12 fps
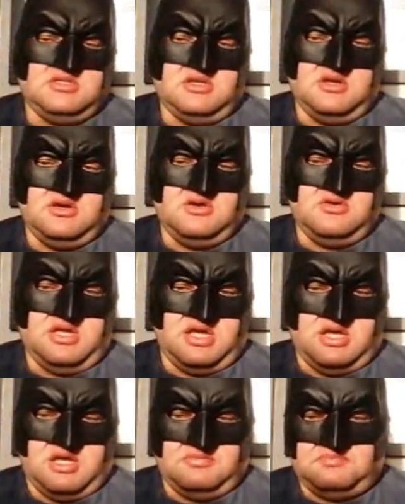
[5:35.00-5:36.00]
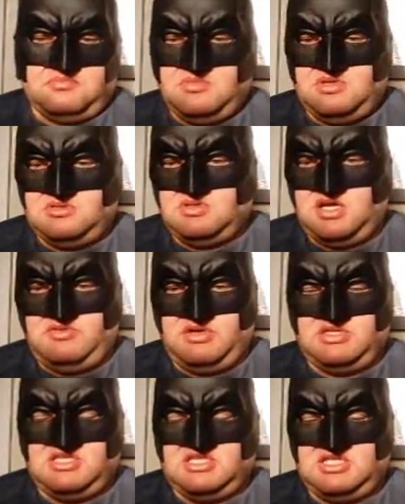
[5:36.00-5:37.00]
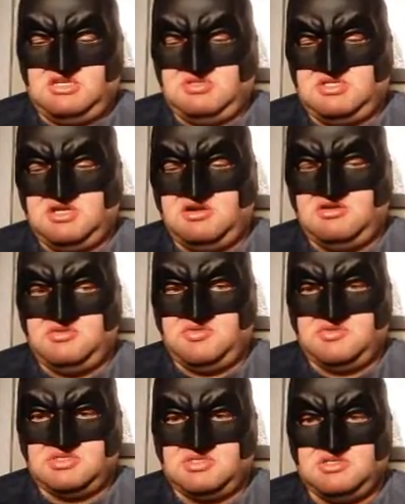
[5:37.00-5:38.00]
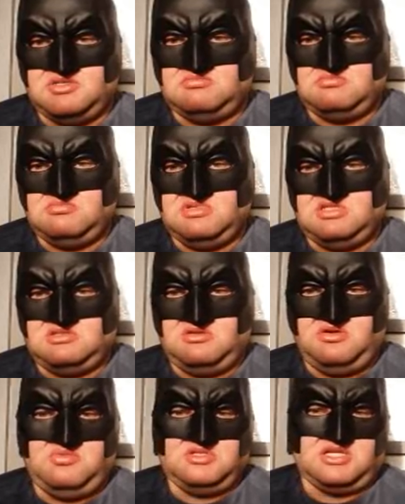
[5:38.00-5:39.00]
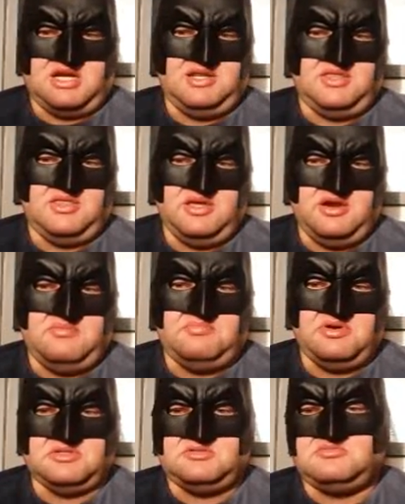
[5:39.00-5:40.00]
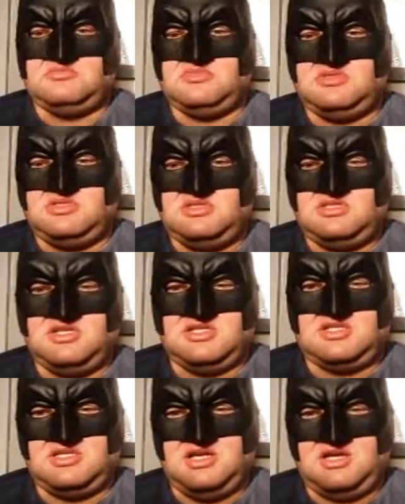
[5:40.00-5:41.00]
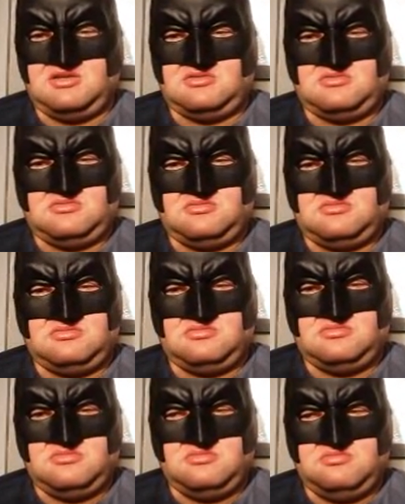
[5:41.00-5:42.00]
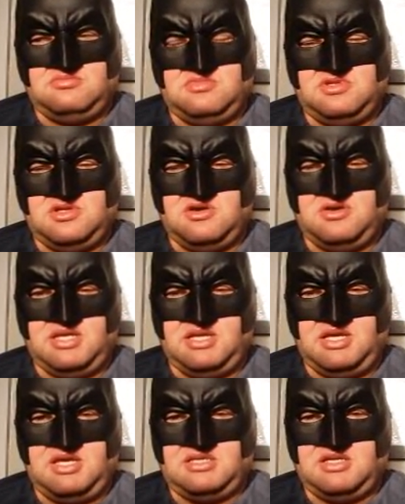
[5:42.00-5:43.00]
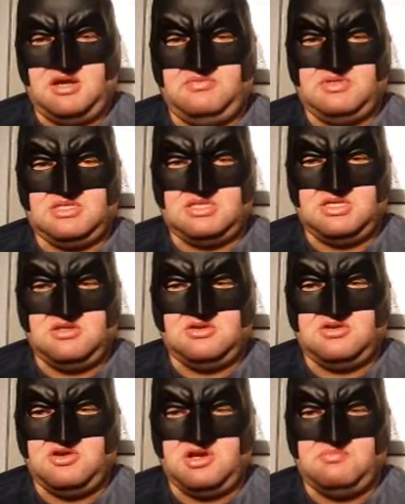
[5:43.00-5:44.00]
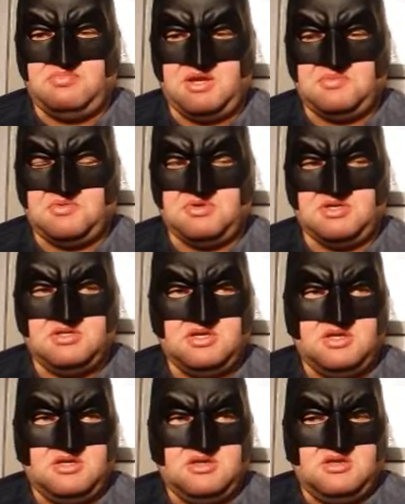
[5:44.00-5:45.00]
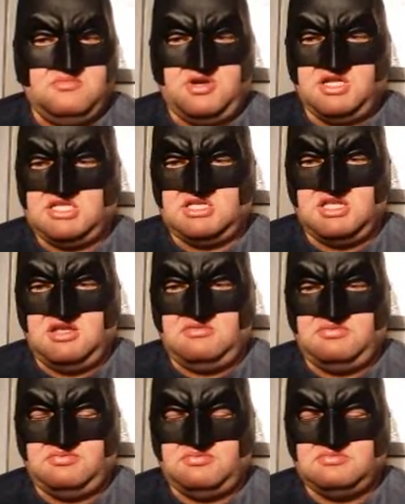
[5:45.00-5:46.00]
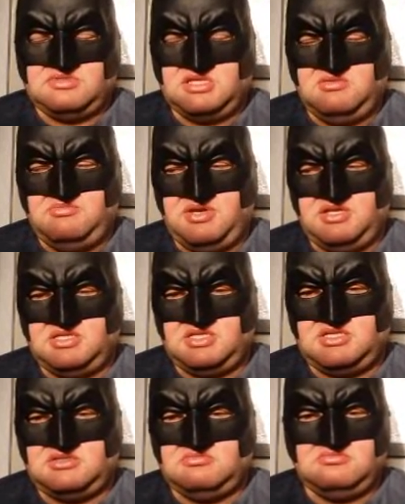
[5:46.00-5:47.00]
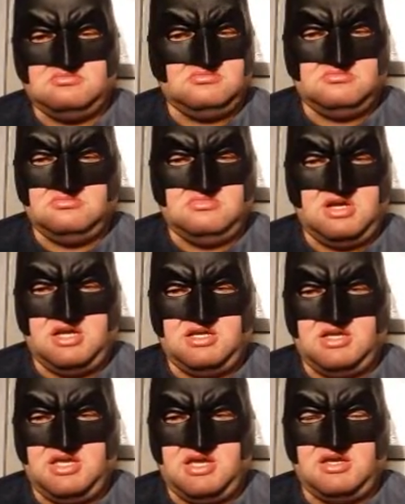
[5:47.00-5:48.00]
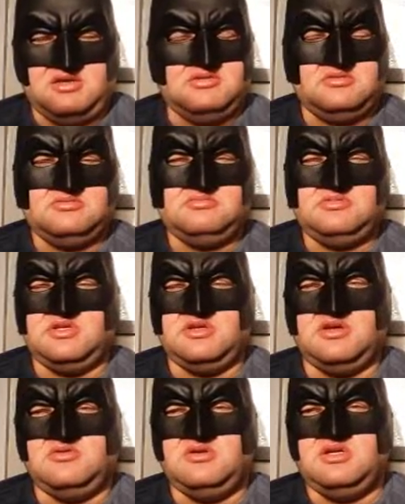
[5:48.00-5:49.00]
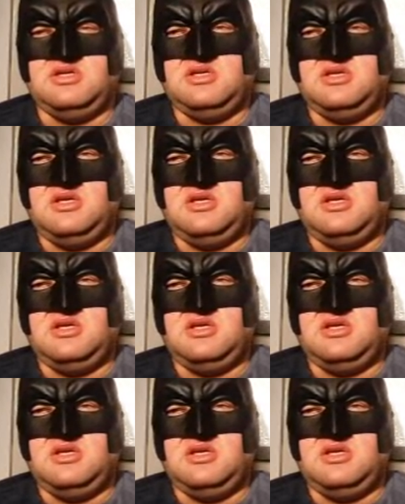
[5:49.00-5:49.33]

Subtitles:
So yeah, I thought the cinematography was good. The story was kind of there, but just not. It obviously looked good on paper, but brought to life some bits. Yeah, you know,